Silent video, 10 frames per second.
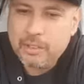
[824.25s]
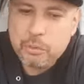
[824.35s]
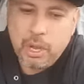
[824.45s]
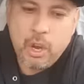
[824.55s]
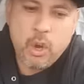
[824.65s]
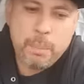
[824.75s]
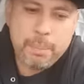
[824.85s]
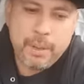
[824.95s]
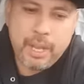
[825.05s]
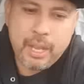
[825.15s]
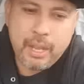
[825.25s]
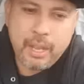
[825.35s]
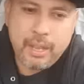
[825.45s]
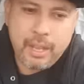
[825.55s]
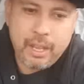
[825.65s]
So I hope
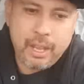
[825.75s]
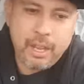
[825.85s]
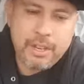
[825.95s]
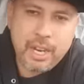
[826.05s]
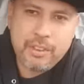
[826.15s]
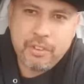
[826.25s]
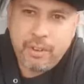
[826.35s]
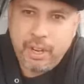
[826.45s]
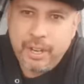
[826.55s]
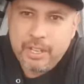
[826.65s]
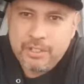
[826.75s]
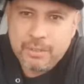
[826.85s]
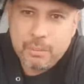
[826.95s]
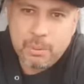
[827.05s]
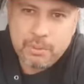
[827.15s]
all you guys in Raider
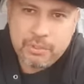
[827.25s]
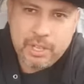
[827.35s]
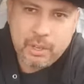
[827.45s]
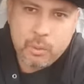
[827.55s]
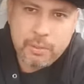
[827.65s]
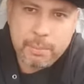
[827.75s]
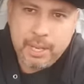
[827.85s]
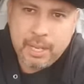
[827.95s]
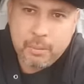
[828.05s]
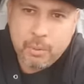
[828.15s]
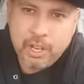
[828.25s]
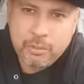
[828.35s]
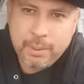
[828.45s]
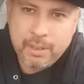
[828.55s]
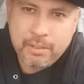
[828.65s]
Nation will stick with me and
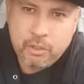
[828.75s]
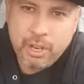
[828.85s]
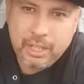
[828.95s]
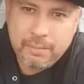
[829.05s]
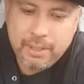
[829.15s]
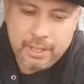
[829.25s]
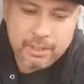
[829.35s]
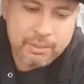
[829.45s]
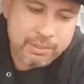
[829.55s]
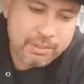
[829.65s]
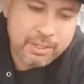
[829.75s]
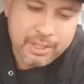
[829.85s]
watch my trucking videos.